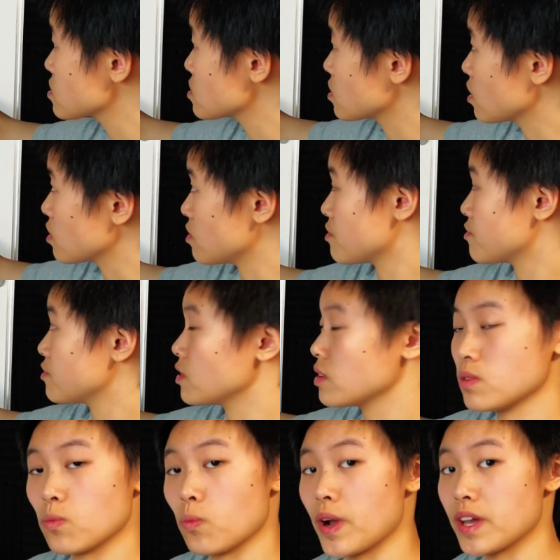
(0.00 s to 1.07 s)
is another
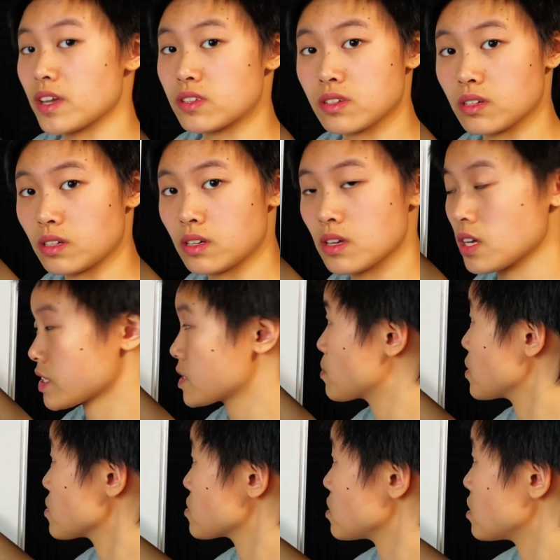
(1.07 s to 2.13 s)
way to
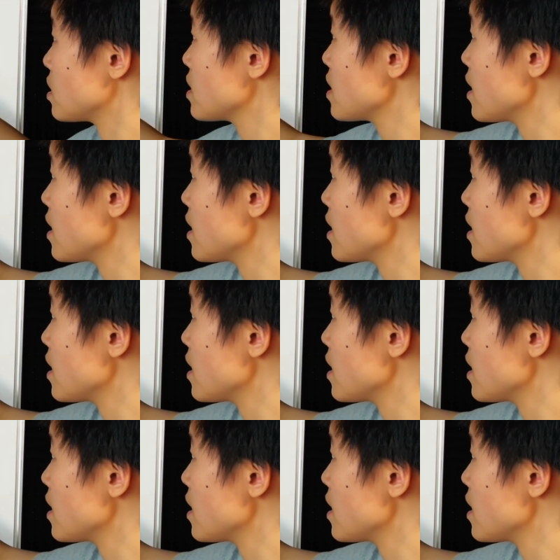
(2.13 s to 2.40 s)
express it.